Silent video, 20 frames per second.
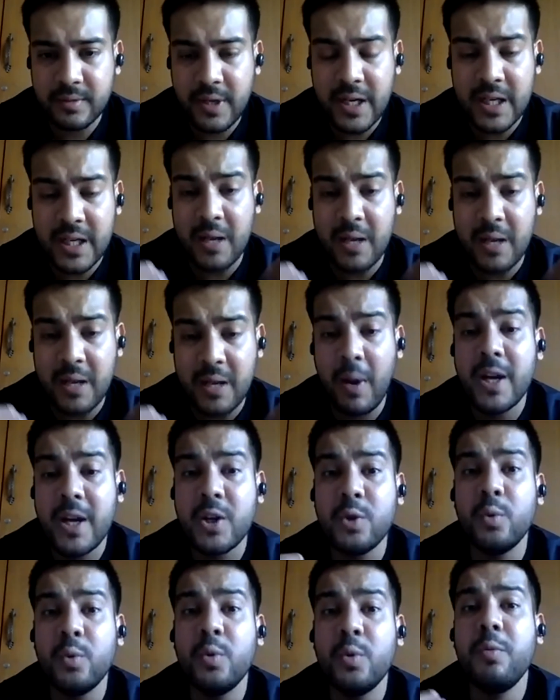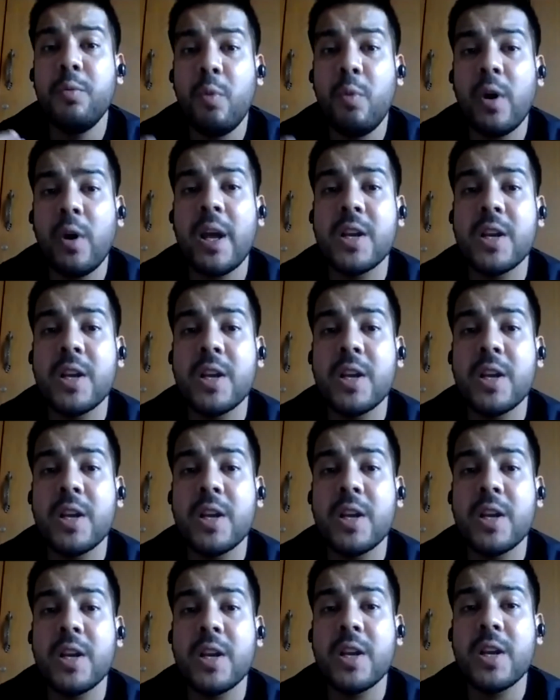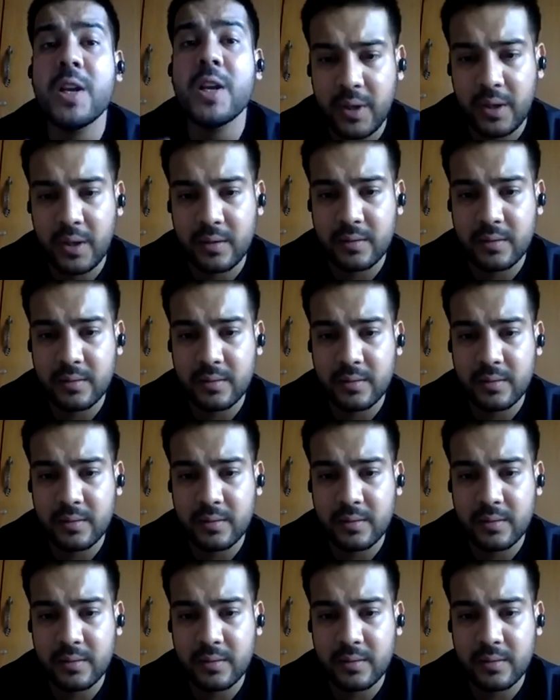right? Am I doing what I should be doing?